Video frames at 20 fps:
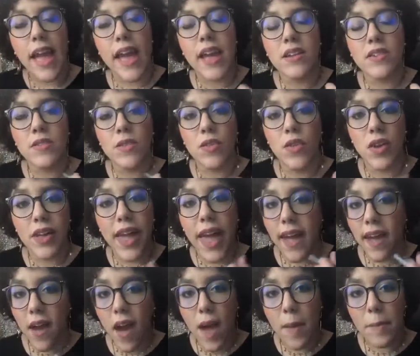and look
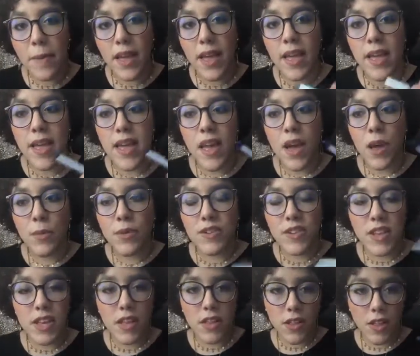at copy,
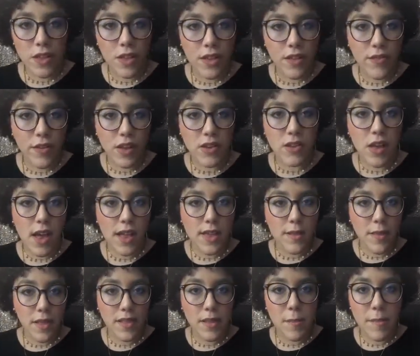particularly if you're
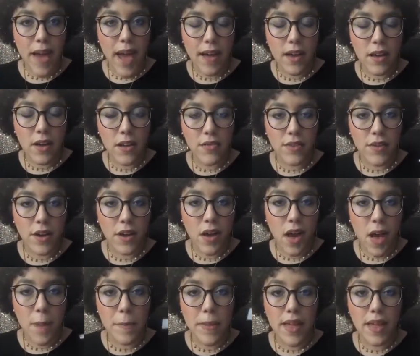talking about the back cover
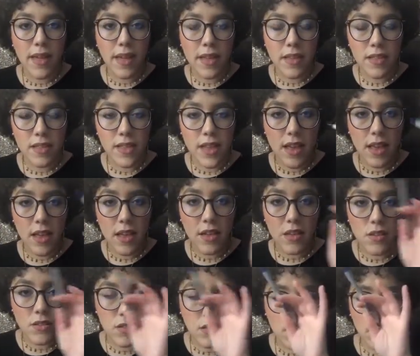copy,
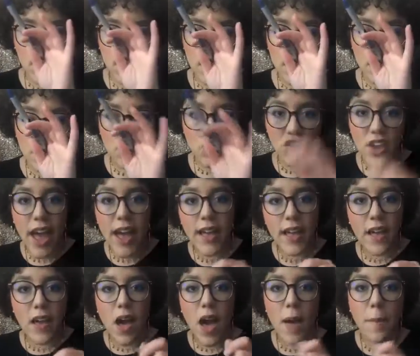the
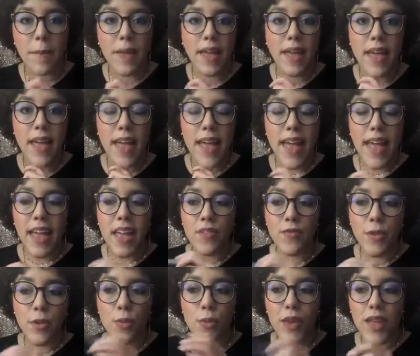jacket copy.
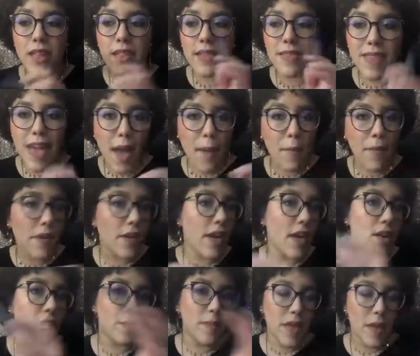If you read that book,
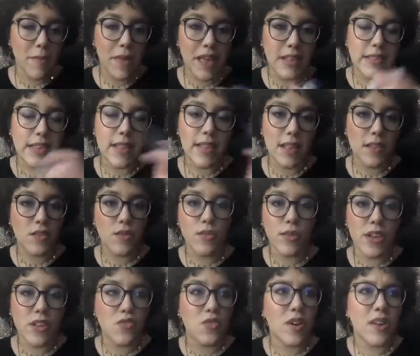it'll be amazing. That's a
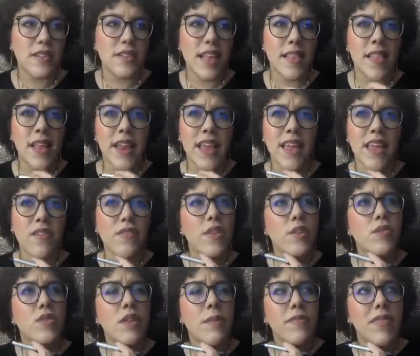resource. And then I give
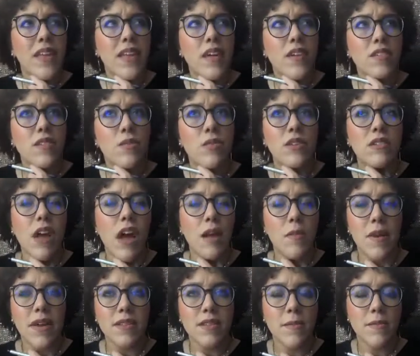you something else and we
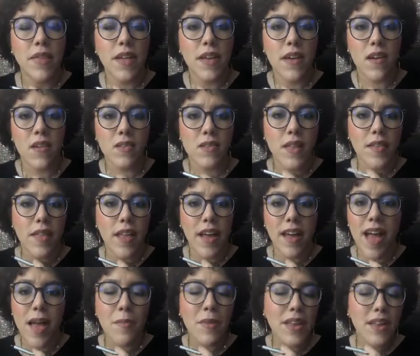talk about something else in
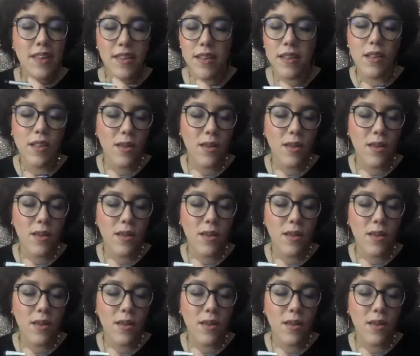there. I mean,